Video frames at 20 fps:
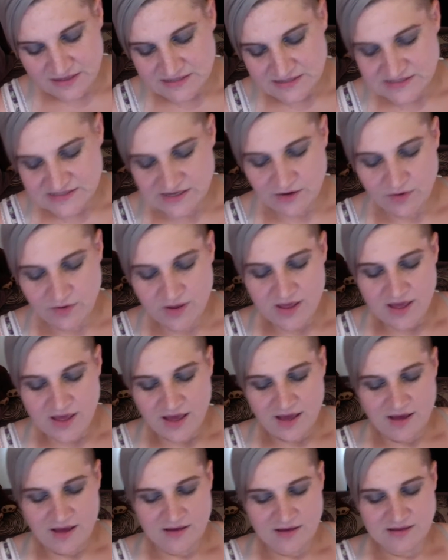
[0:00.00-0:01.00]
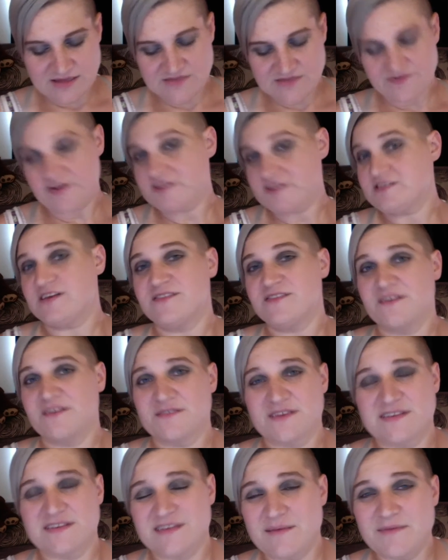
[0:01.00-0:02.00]
So, as far as
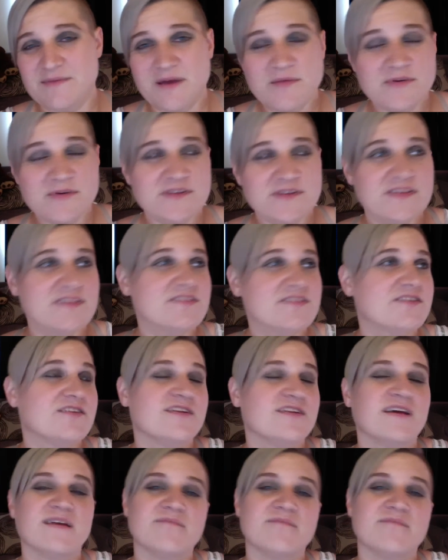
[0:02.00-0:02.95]
self-love September is concerned,